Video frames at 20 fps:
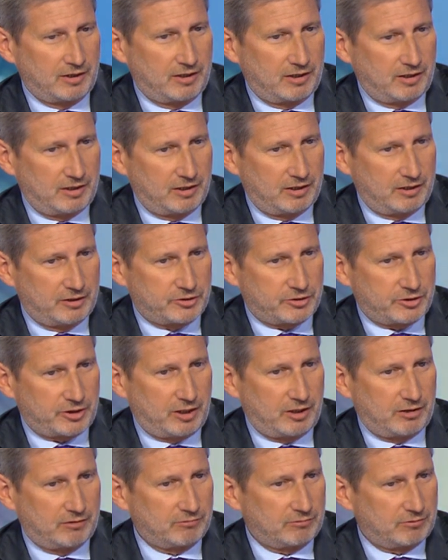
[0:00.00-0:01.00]
uh,
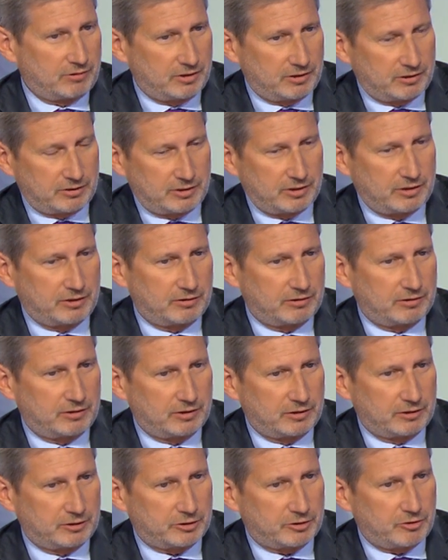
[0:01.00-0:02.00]
sound and, and,
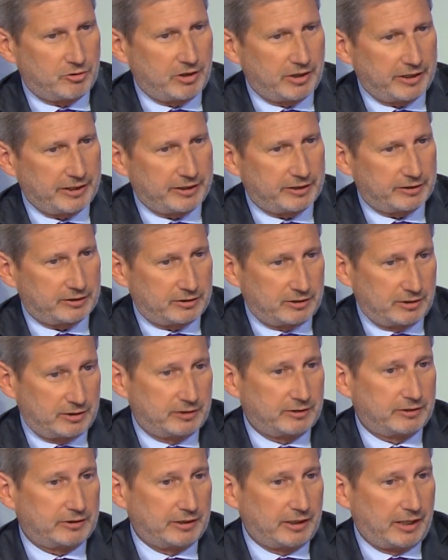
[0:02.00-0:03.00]
and correct and
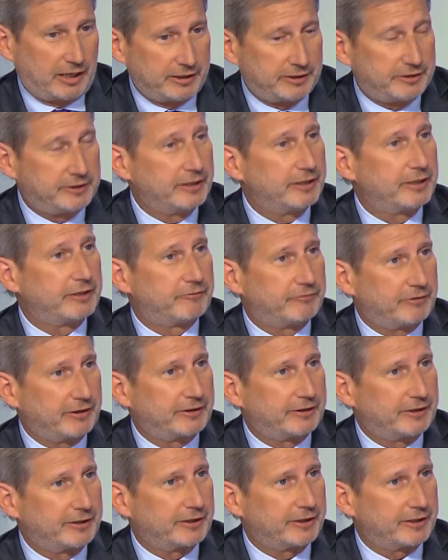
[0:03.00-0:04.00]
ideally
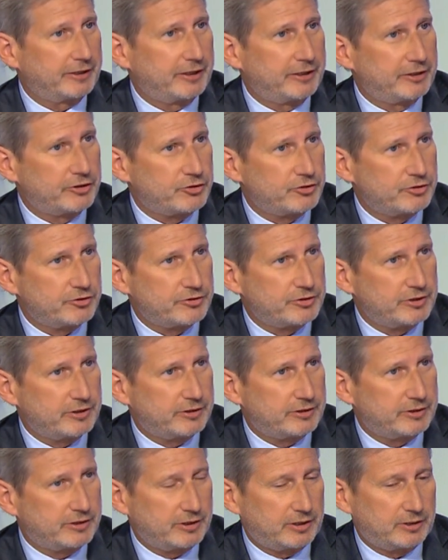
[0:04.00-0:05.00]
friendly relations. And
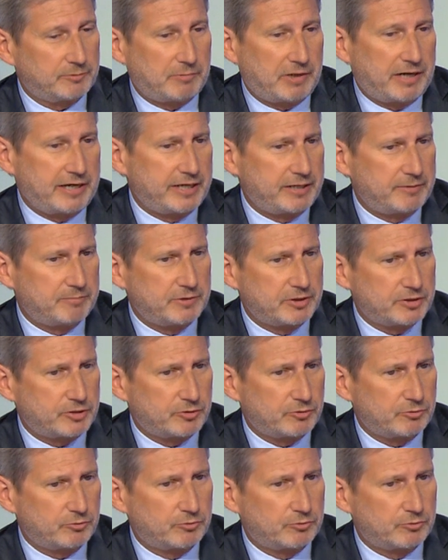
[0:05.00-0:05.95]
my aim is to